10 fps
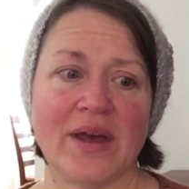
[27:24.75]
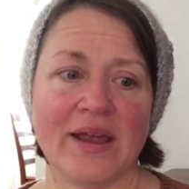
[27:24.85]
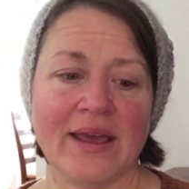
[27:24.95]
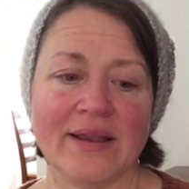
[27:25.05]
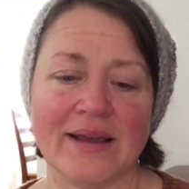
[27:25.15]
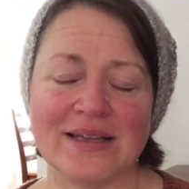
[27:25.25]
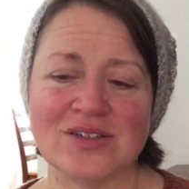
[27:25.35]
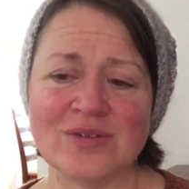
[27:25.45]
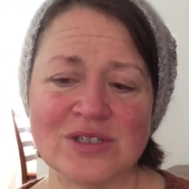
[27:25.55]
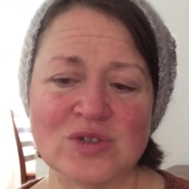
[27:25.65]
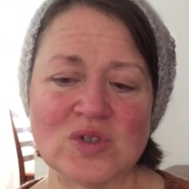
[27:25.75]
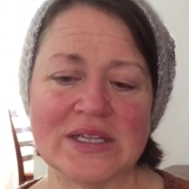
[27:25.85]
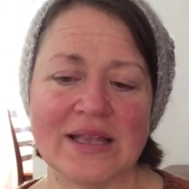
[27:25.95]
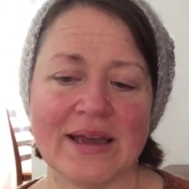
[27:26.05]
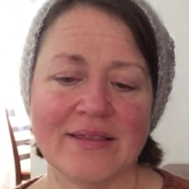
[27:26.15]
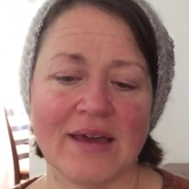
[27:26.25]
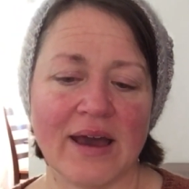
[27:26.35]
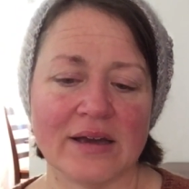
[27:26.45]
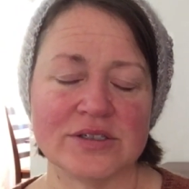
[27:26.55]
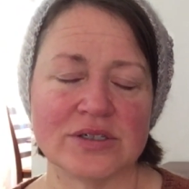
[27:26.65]
And I don't usually like the
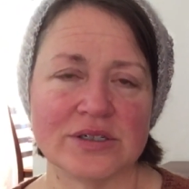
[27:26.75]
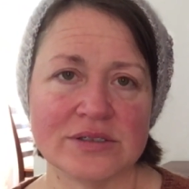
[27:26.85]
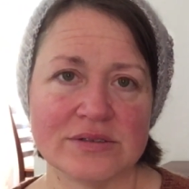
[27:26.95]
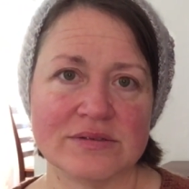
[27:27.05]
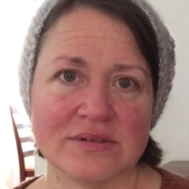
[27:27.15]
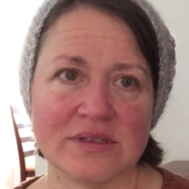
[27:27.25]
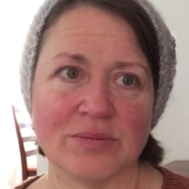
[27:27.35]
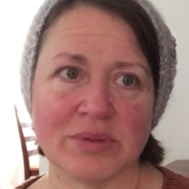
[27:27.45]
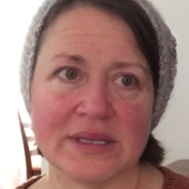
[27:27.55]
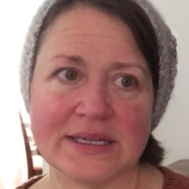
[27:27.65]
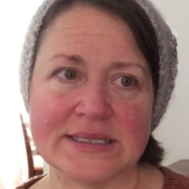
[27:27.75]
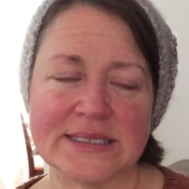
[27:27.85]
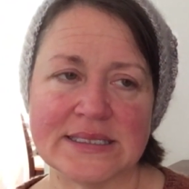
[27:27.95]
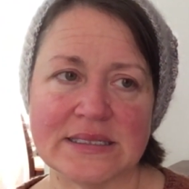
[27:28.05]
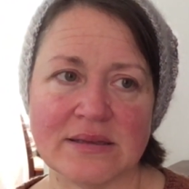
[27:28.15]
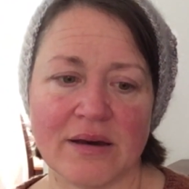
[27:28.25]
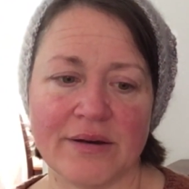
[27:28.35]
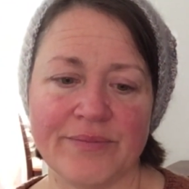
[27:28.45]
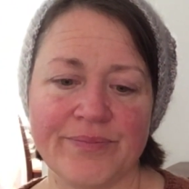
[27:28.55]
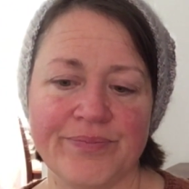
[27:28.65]
actor that plays
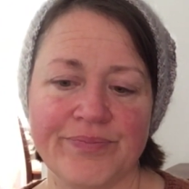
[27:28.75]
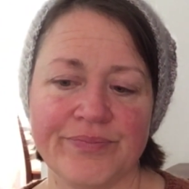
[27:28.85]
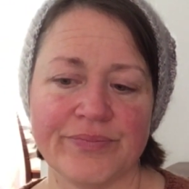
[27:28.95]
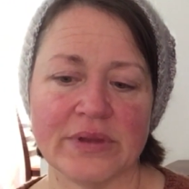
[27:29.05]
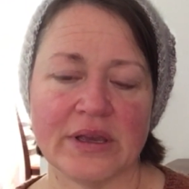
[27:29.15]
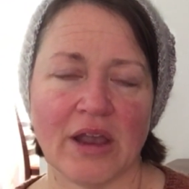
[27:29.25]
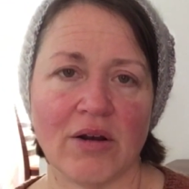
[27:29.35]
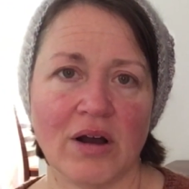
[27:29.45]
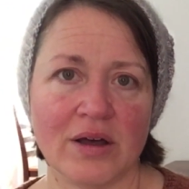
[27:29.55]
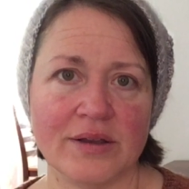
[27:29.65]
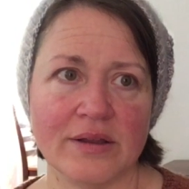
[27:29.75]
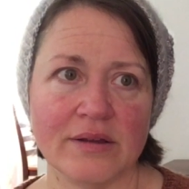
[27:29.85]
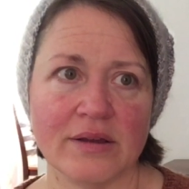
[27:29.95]
Gerard.